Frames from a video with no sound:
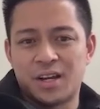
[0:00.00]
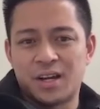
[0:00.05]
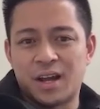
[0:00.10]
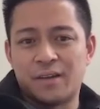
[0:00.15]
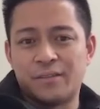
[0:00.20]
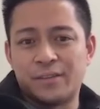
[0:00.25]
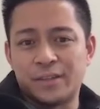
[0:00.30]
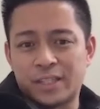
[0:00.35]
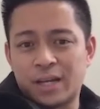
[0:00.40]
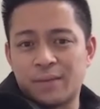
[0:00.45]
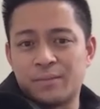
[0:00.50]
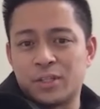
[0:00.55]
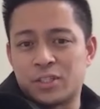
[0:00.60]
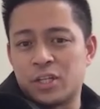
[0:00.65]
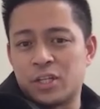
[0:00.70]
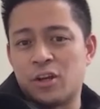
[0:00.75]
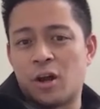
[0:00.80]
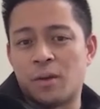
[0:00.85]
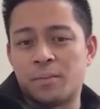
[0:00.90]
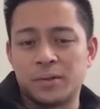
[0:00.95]
every time there's
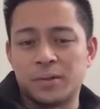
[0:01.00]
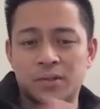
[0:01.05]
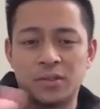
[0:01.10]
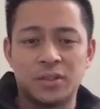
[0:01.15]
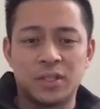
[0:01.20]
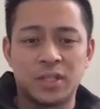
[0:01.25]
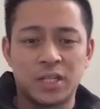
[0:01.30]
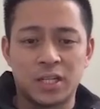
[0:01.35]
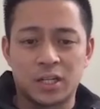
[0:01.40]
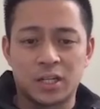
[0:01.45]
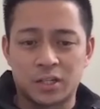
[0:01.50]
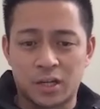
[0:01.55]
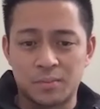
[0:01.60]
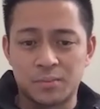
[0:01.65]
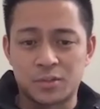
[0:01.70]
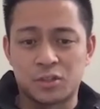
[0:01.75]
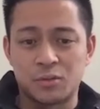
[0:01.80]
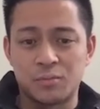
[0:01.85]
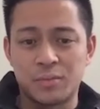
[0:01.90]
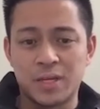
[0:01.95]
an opportunity that
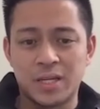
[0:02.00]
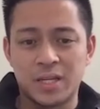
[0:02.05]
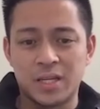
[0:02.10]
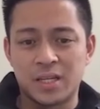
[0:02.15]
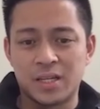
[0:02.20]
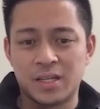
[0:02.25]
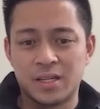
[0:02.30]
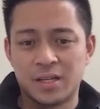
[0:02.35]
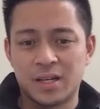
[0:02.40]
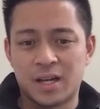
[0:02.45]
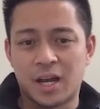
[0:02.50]
comes to me,